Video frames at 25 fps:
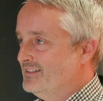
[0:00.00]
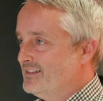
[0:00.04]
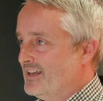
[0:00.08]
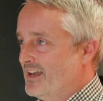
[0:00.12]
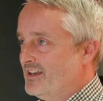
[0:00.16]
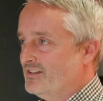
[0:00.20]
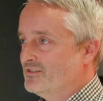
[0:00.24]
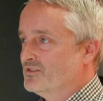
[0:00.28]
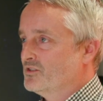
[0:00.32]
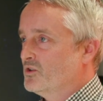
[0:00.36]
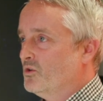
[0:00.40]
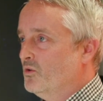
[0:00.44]

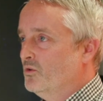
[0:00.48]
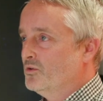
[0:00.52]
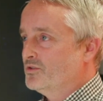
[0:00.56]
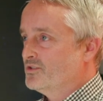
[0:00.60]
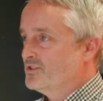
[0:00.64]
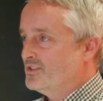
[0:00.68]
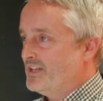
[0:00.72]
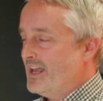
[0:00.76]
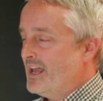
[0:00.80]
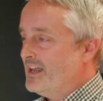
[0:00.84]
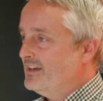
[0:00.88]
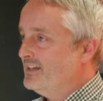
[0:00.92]
desk or
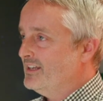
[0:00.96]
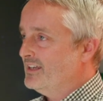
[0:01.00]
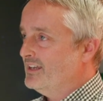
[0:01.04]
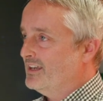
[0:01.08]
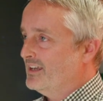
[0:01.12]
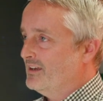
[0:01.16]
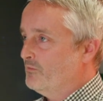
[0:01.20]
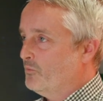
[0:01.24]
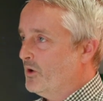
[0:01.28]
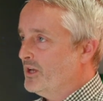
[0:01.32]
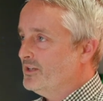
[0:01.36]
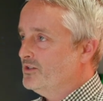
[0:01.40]
standing
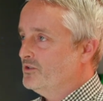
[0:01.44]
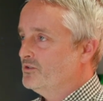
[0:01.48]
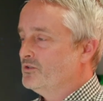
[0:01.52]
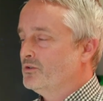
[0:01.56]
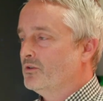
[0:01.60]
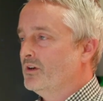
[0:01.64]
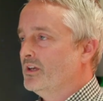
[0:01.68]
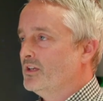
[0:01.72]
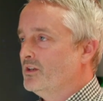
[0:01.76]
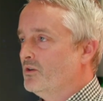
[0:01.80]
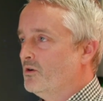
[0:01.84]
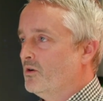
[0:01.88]
when you're
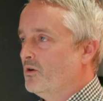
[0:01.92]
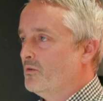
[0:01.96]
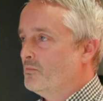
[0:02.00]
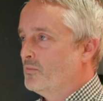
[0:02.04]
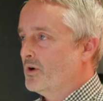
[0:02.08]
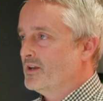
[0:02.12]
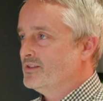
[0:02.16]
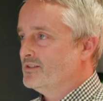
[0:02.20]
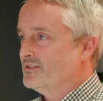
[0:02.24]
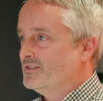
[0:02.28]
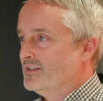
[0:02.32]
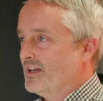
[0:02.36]
doing your
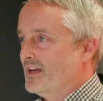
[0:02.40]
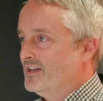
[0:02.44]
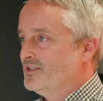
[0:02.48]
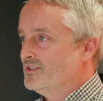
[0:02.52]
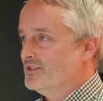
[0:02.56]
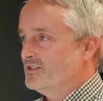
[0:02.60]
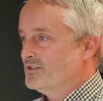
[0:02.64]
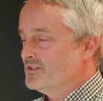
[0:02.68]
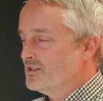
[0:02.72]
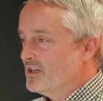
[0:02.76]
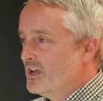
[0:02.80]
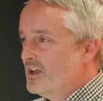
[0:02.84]

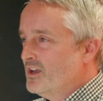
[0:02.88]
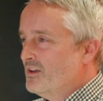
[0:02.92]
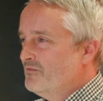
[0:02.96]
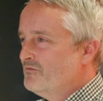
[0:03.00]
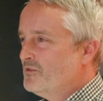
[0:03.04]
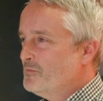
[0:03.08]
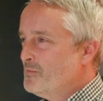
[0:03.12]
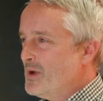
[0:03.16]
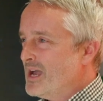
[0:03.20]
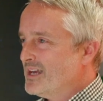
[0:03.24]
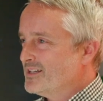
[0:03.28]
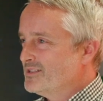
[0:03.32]
presentations
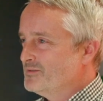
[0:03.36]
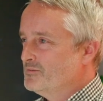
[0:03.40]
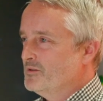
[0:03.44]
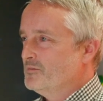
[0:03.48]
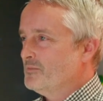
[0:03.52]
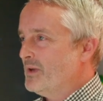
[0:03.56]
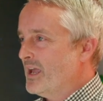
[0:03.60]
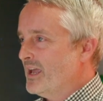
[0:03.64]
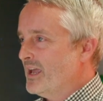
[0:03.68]
for maximum